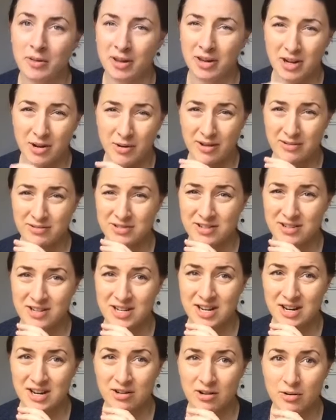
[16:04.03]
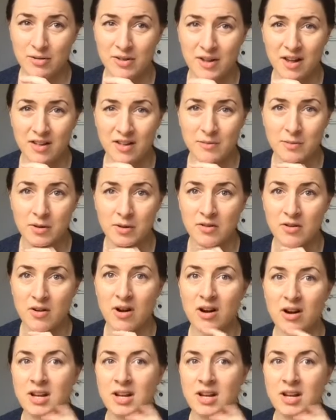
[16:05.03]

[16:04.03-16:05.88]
I know how dirty and gross hospitals are,